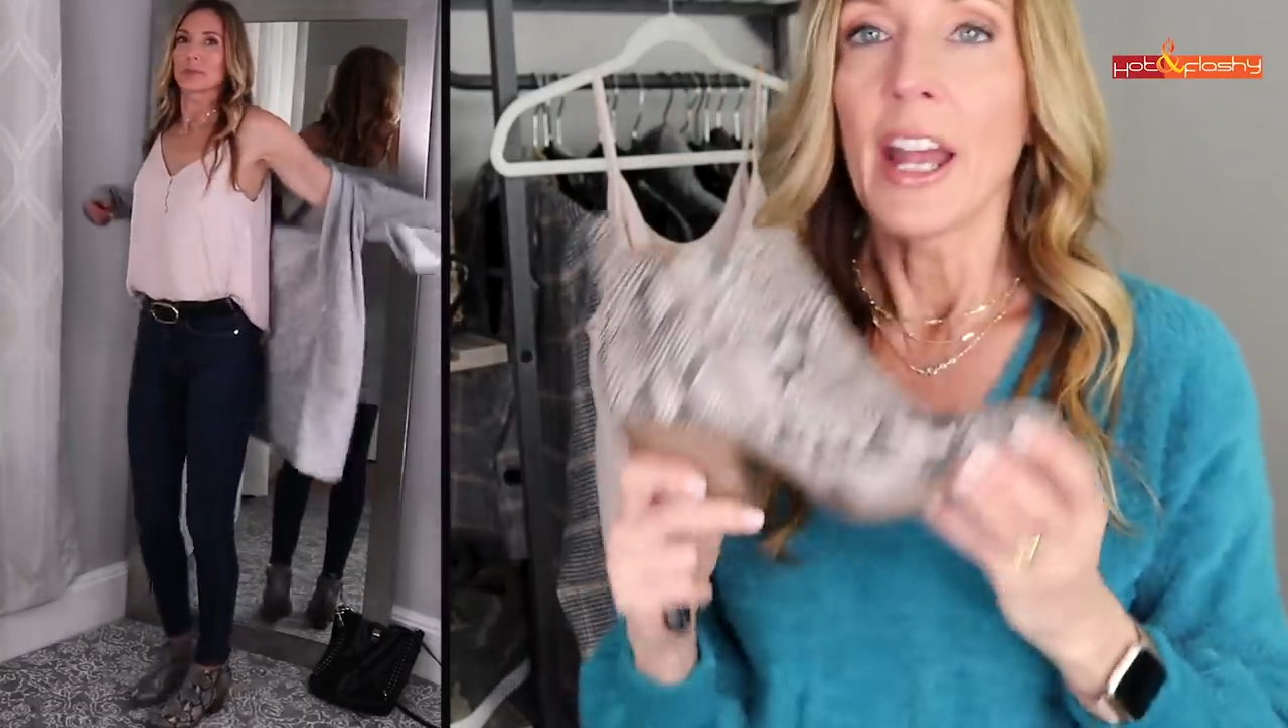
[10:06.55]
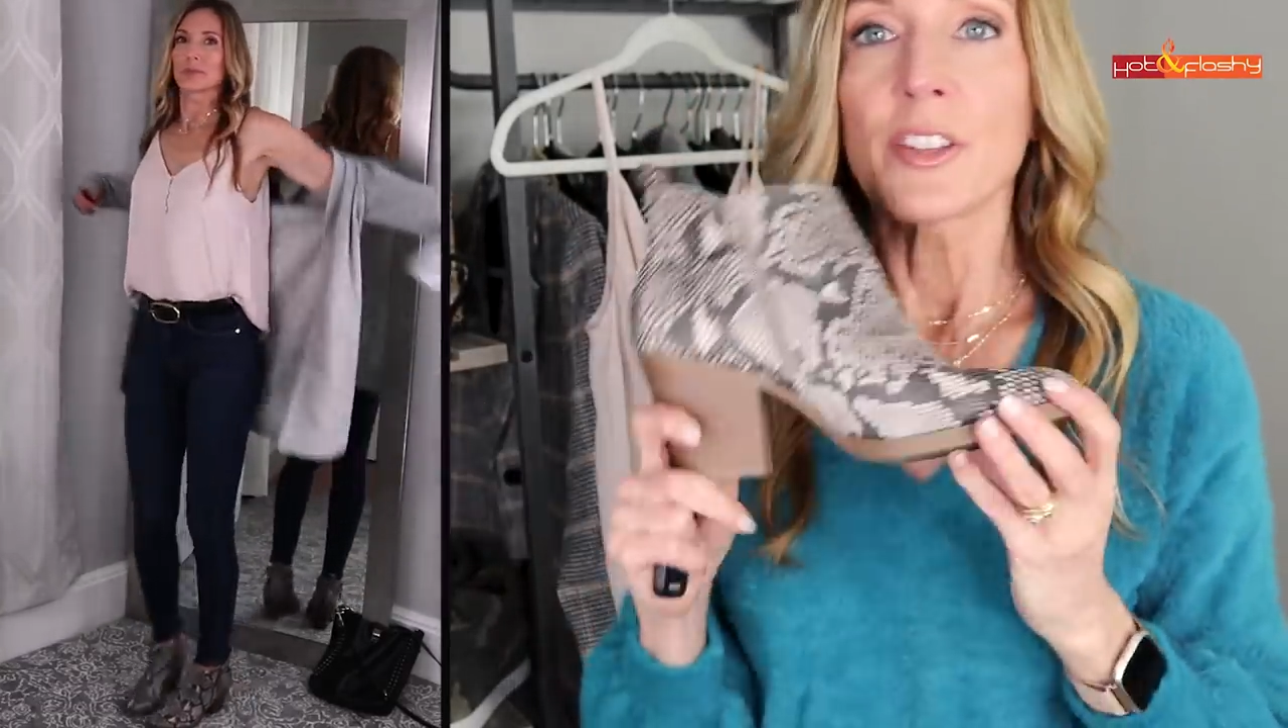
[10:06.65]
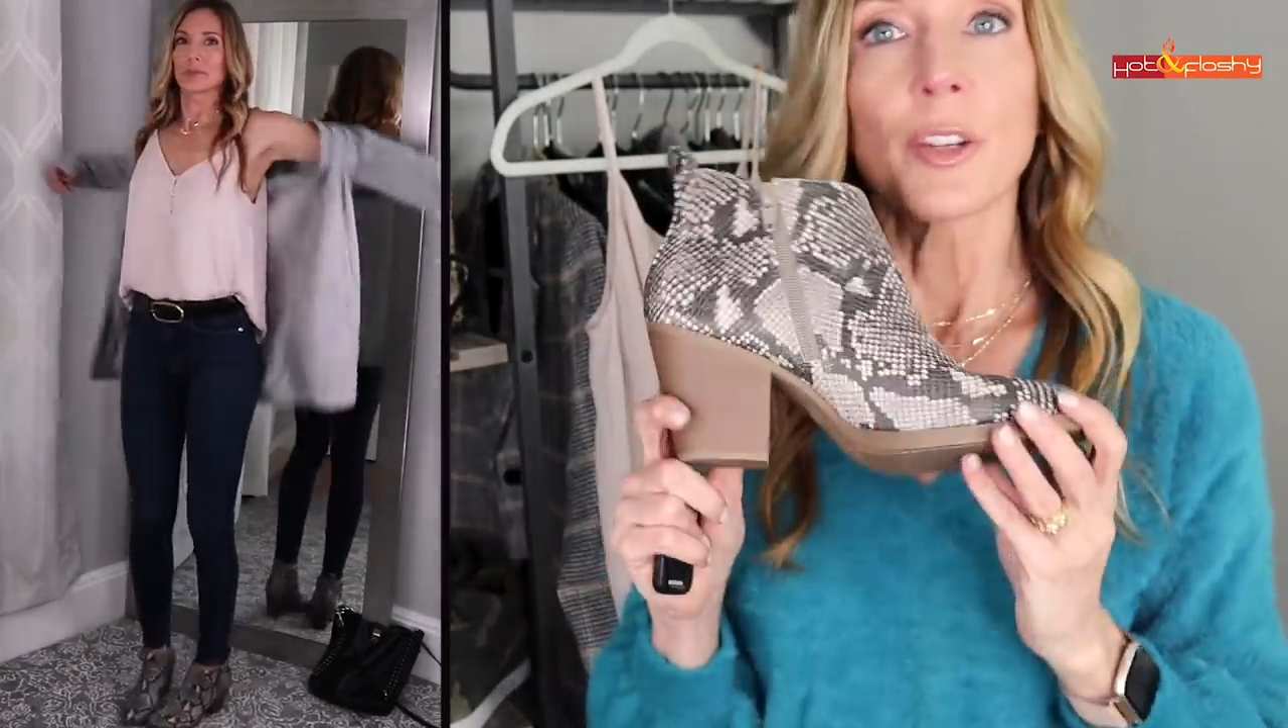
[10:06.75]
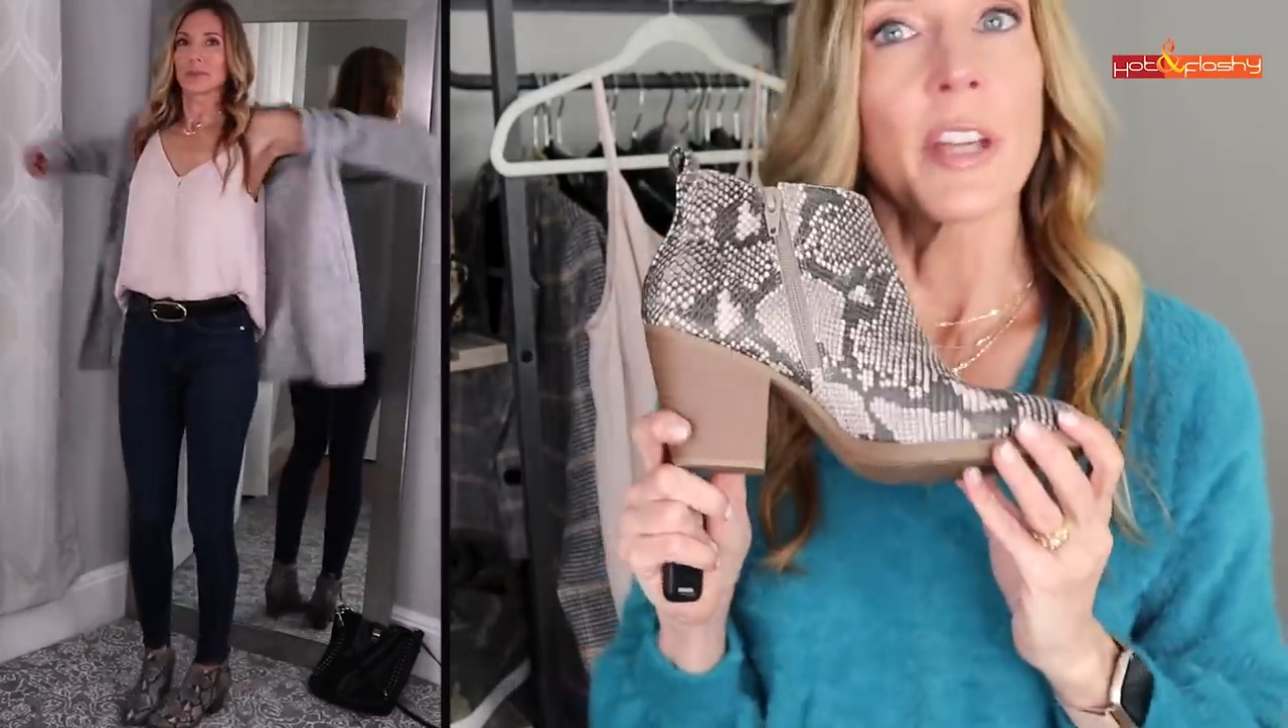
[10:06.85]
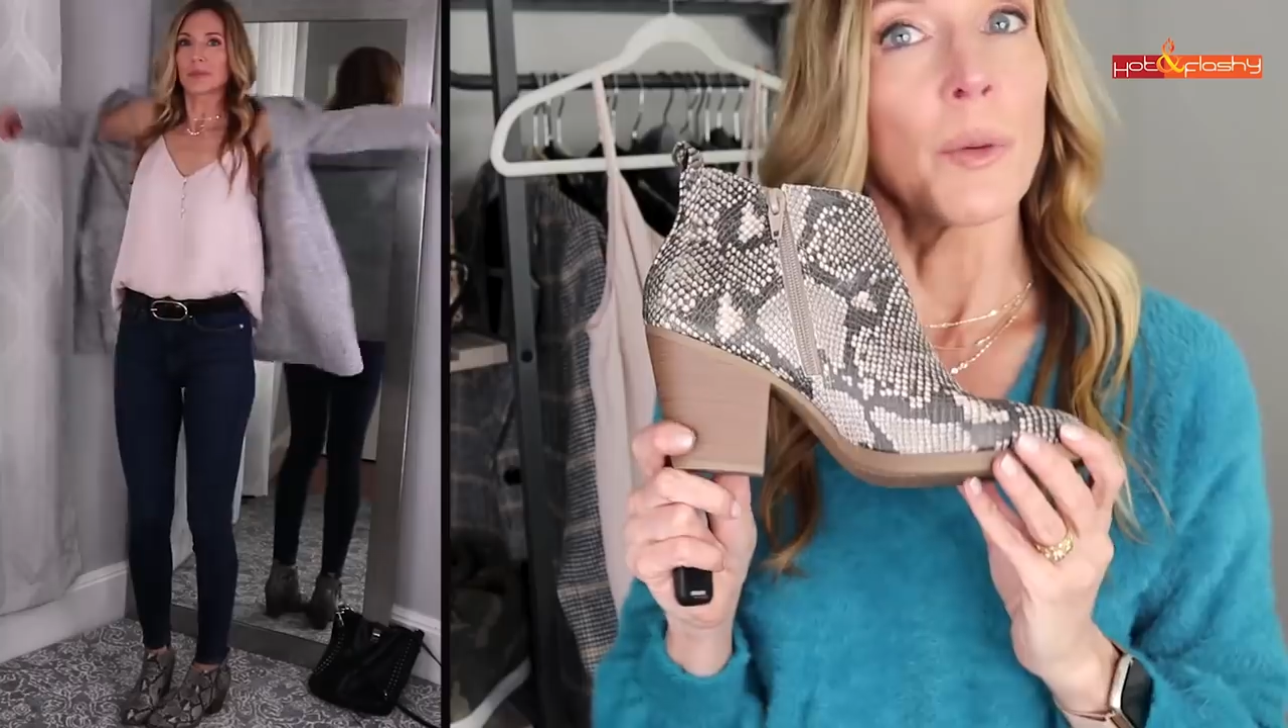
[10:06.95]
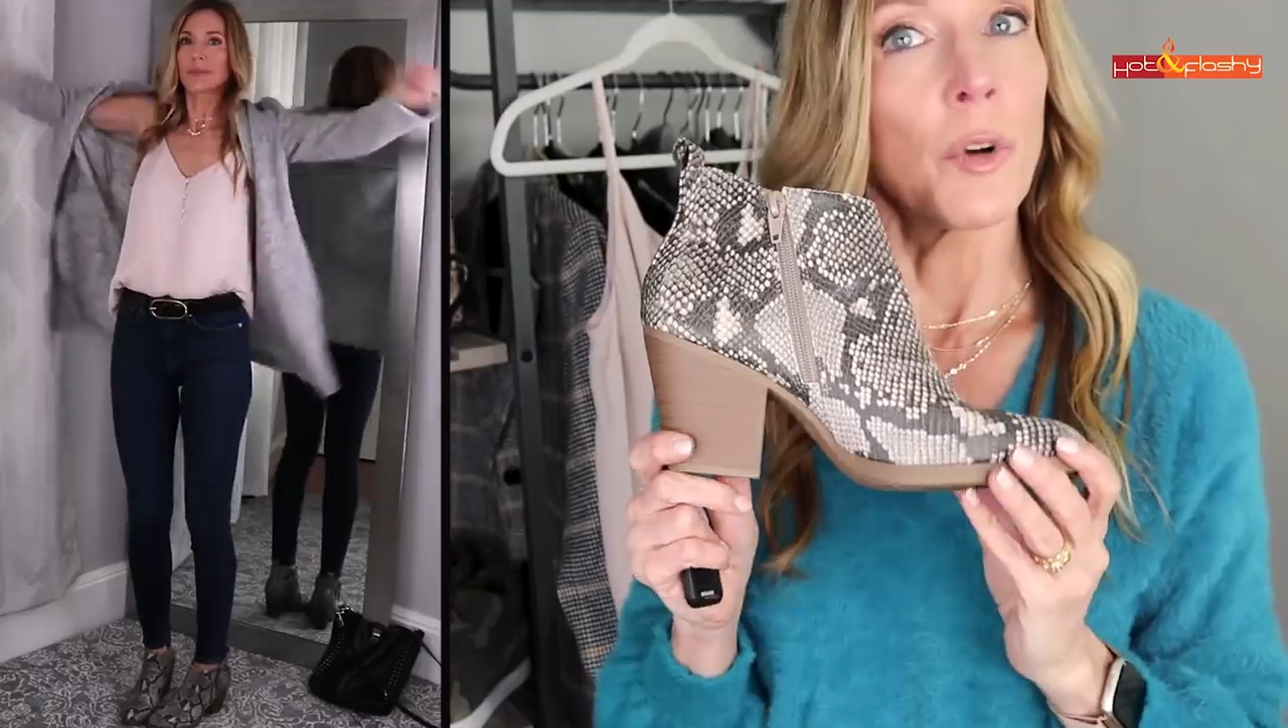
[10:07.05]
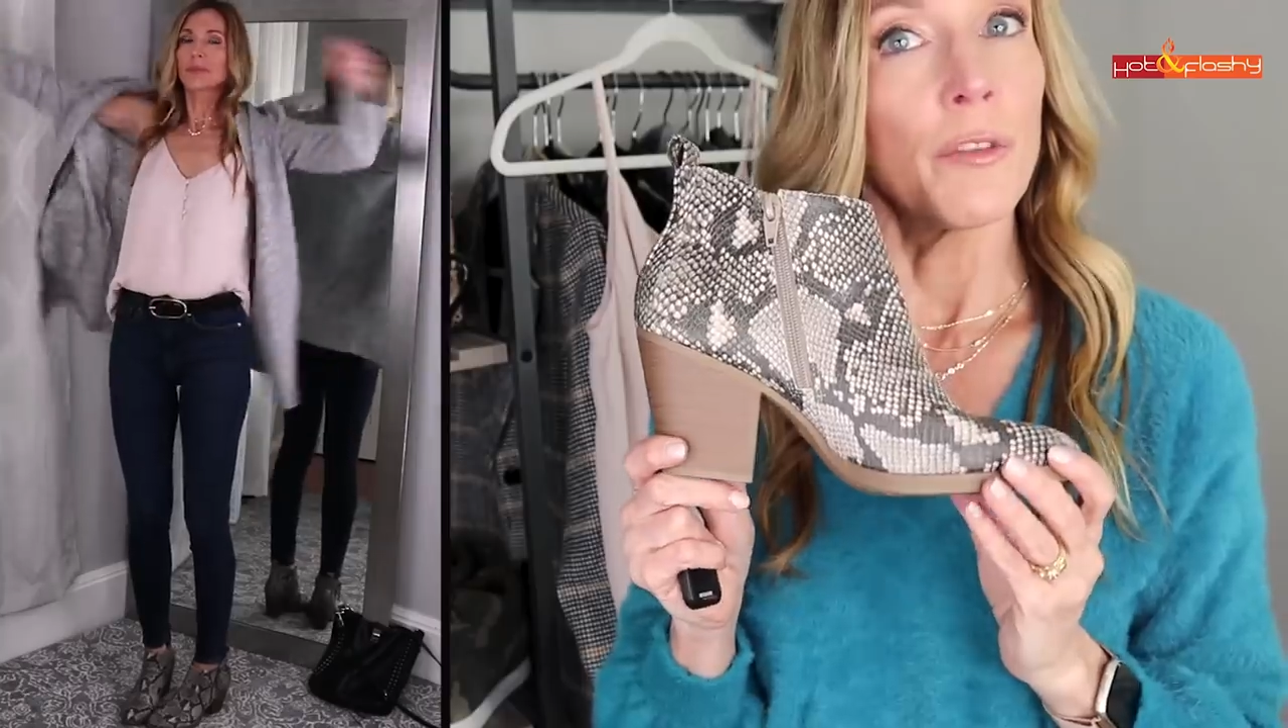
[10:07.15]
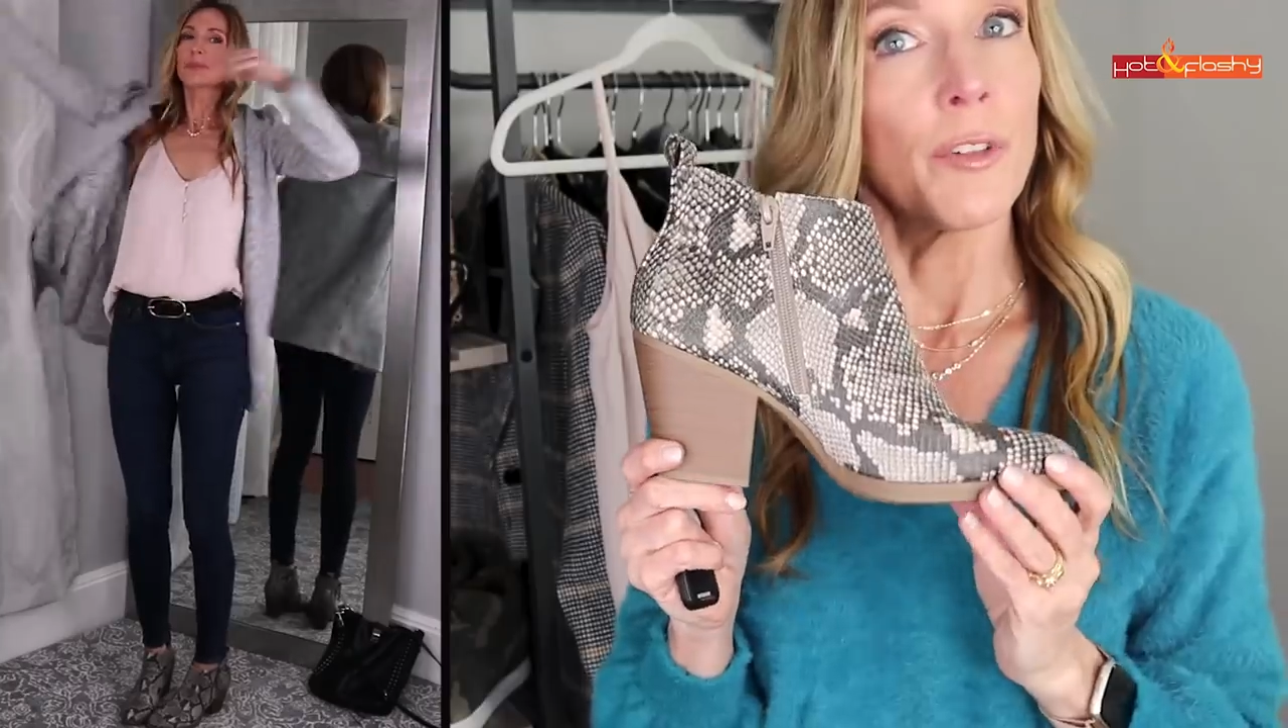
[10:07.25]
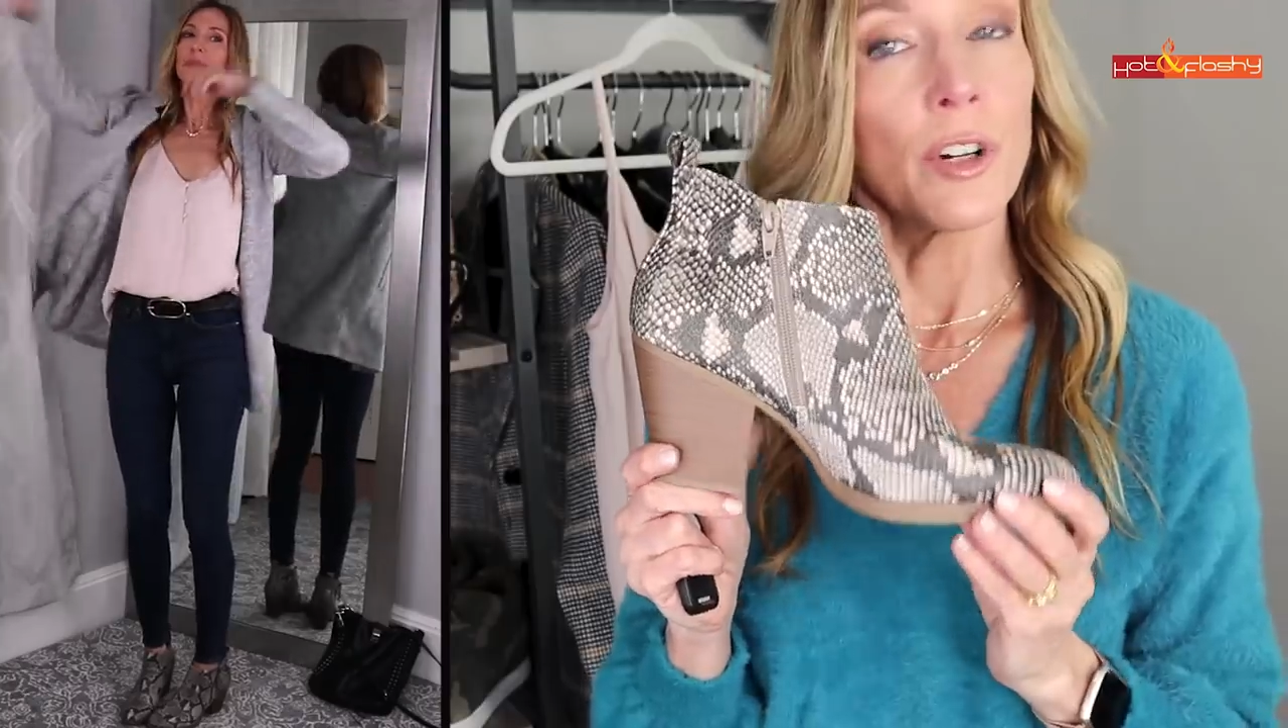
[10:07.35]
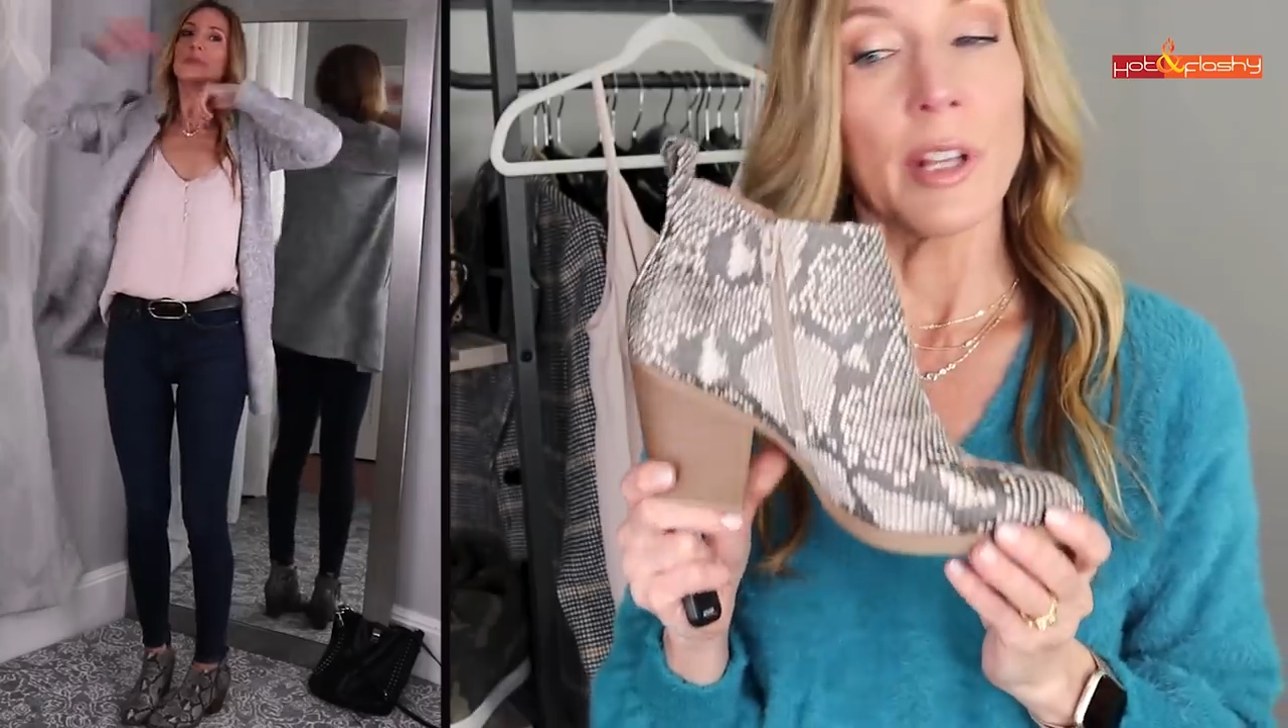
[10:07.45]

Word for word: and so they're more for